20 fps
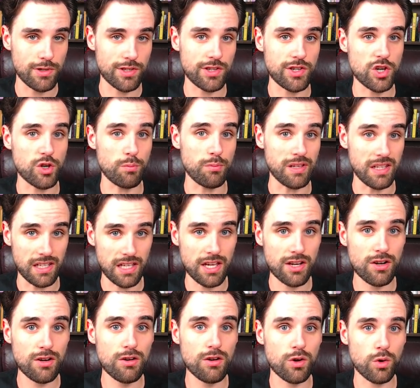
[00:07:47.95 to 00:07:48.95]
whether you're a
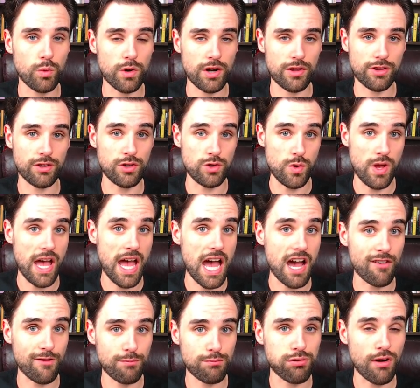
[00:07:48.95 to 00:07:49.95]
beginner or whether you
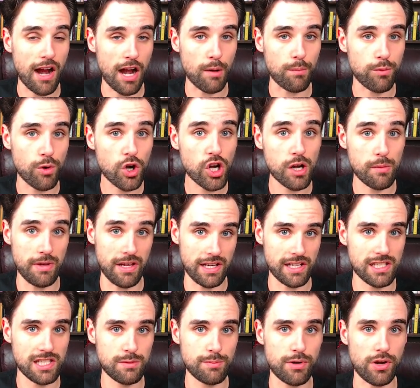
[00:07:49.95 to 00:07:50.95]
have prior programming
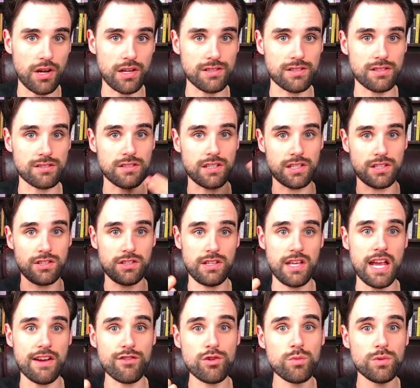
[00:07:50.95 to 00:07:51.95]
experiences, like
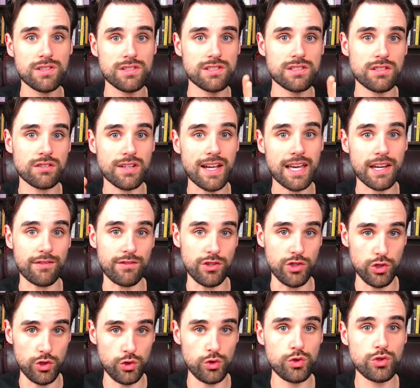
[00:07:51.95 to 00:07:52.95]
everyone's still kind of
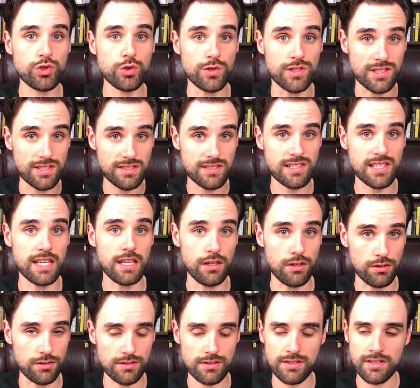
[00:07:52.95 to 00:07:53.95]
new to the
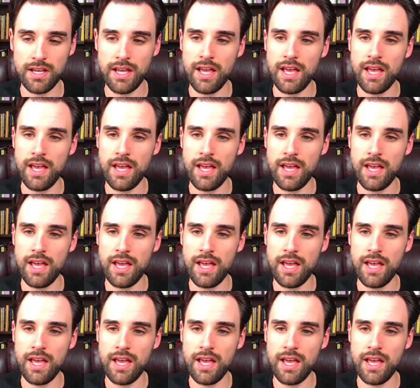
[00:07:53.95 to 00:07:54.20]
skills.